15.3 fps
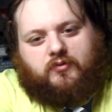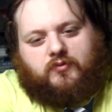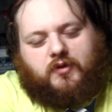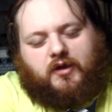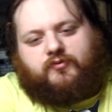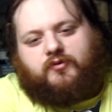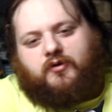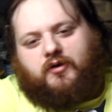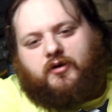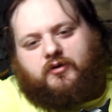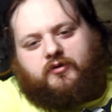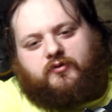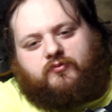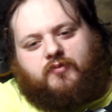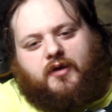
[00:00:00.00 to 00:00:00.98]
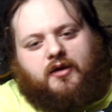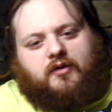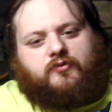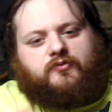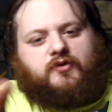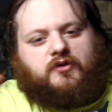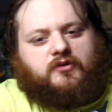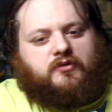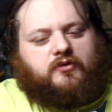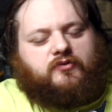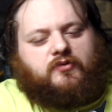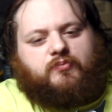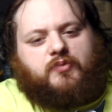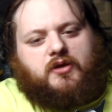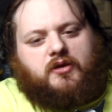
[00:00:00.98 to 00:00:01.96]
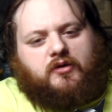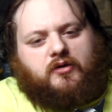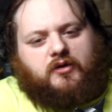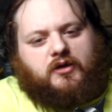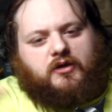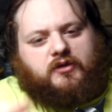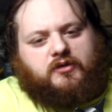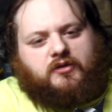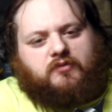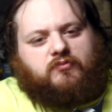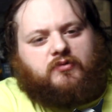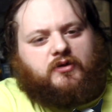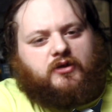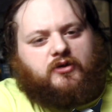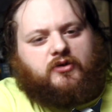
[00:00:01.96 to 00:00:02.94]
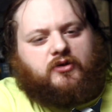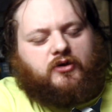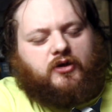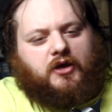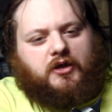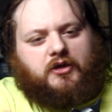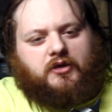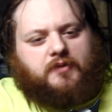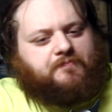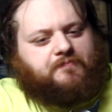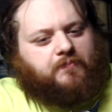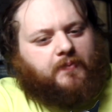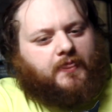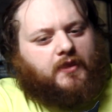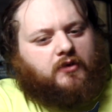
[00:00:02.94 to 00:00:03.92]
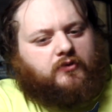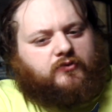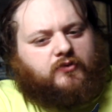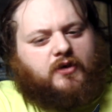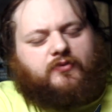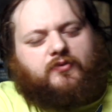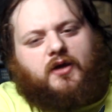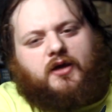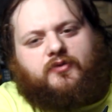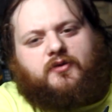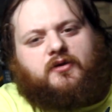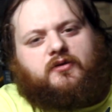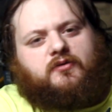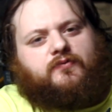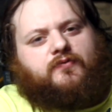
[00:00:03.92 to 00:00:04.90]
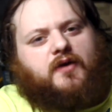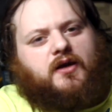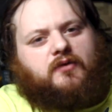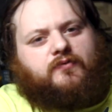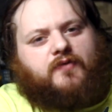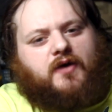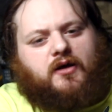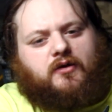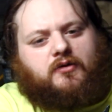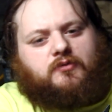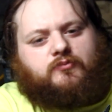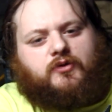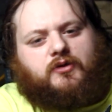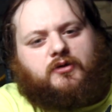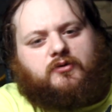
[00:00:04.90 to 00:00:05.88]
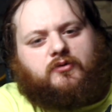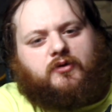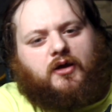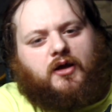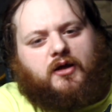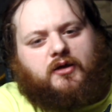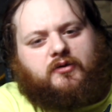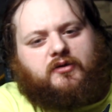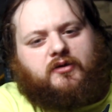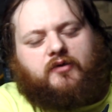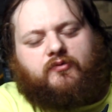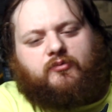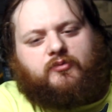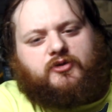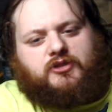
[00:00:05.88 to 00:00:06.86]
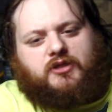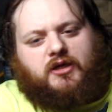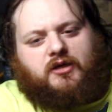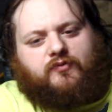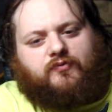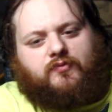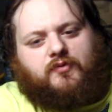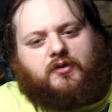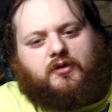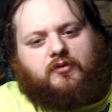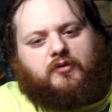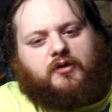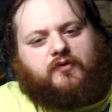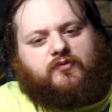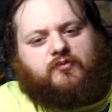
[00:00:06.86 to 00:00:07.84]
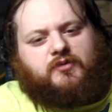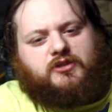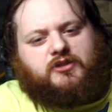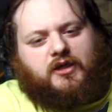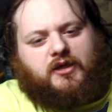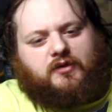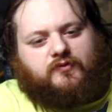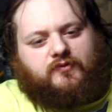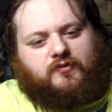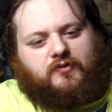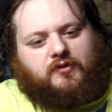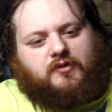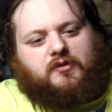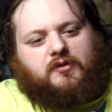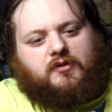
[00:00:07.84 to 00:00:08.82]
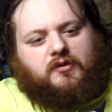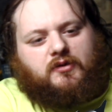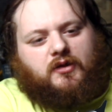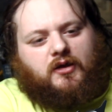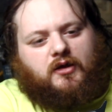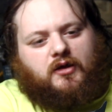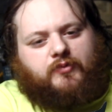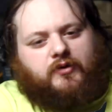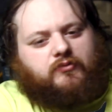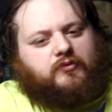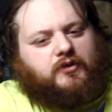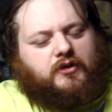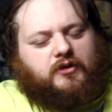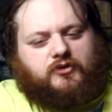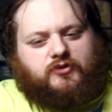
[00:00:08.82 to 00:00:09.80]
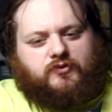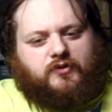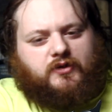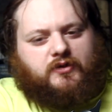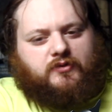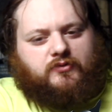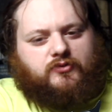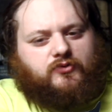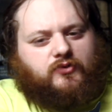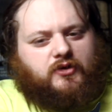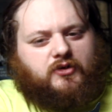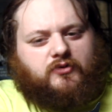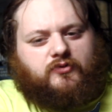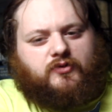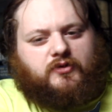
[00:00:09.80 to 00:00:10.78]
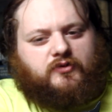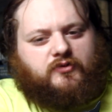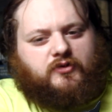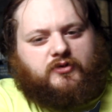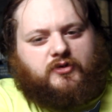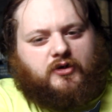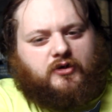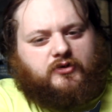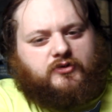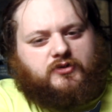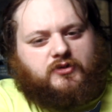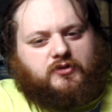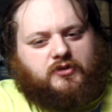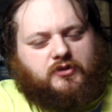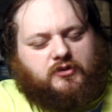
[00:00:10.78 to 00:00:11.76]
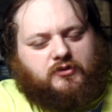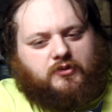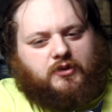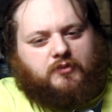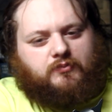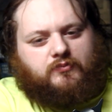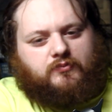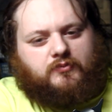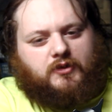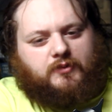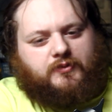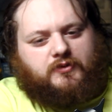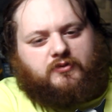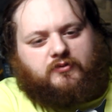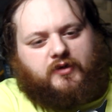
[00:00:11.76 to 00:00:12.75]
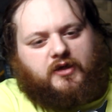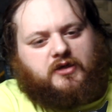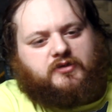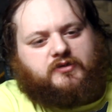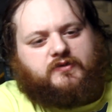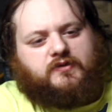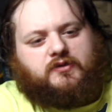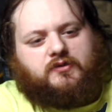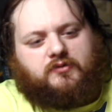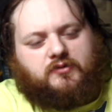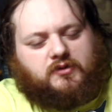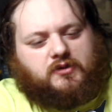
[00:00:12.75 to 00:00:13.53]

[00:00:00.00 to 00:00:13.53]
after 100 rounds it disappeared and it did really good. So I think it's a fine firearm. I'd give them a shot if give them a chance. I really enjoy using this to target shoot, up at the range. So